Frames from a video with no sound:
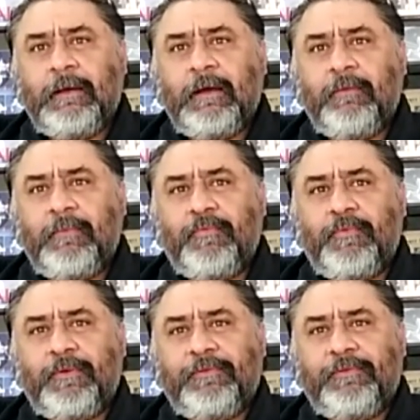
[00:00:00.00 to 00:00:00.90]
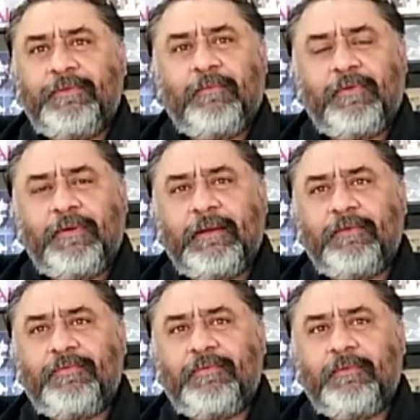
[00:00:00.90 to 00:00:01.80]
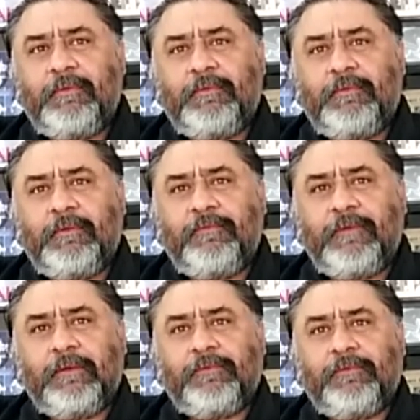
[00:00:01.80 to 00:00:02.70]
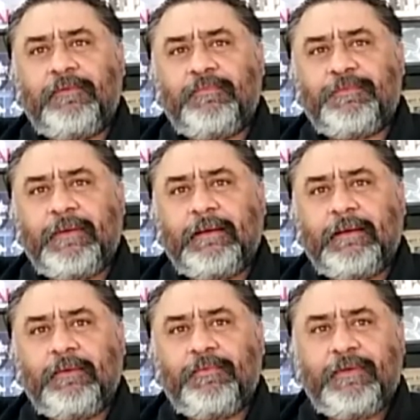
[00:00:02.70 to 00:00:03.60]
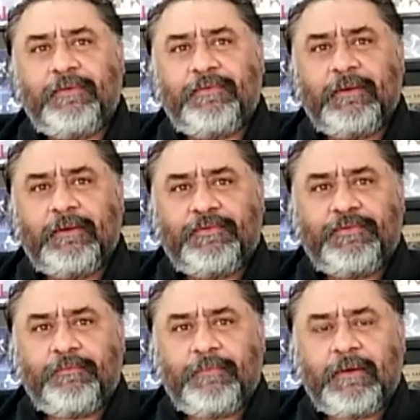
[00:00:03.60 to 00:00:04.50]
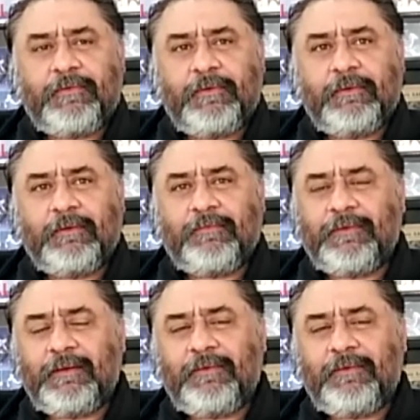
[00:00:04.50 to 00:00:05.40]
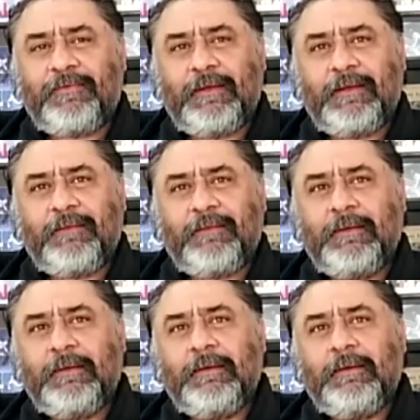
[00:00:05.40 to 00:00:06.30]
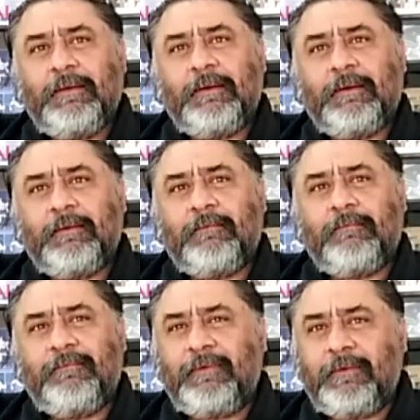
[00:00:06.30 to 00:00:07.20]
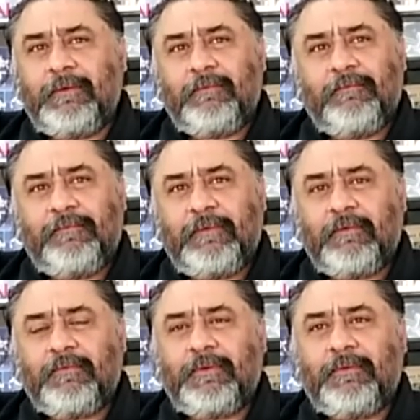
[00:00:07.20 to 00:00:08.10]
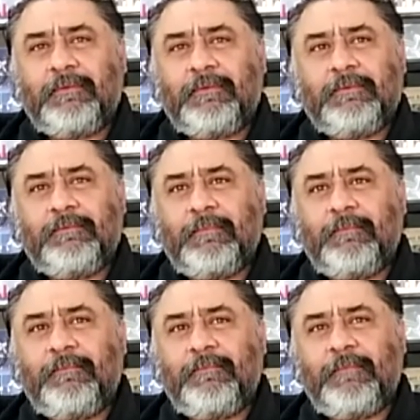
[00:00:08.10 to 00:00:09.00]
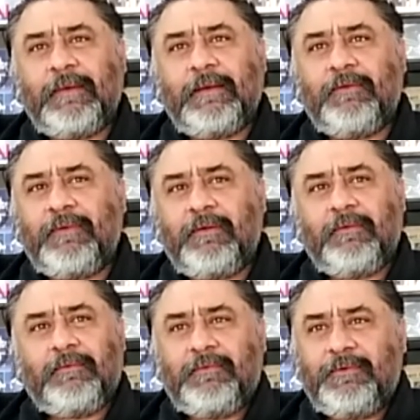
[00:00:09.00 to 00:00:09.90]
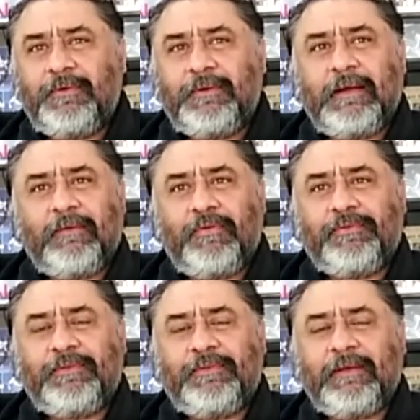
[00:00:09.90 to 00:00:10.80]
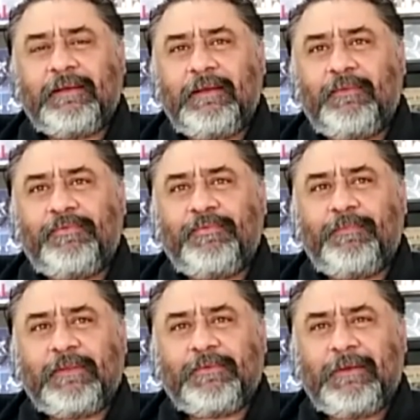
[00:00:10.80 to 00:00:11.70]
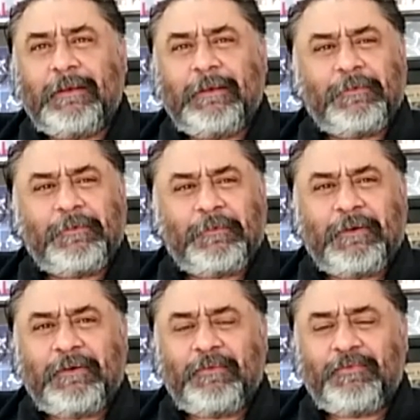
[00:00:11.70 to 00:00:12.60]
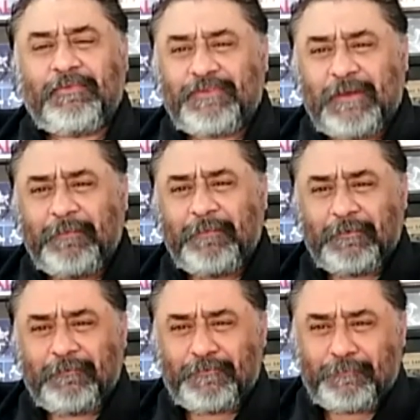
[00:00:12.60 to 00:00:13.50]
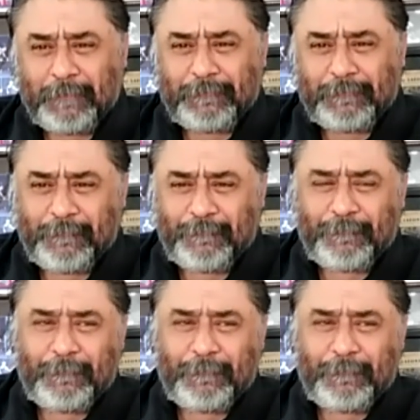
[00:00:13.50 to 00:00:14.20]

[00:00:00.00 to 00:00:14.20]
remember one time, a very nice a fellow from Japan, he was teaching shoot boxing there. I forget his name. Very, very well mannered, very good guy, good technique. He was with Paturel. He turned around. He was a champion of shoot boxing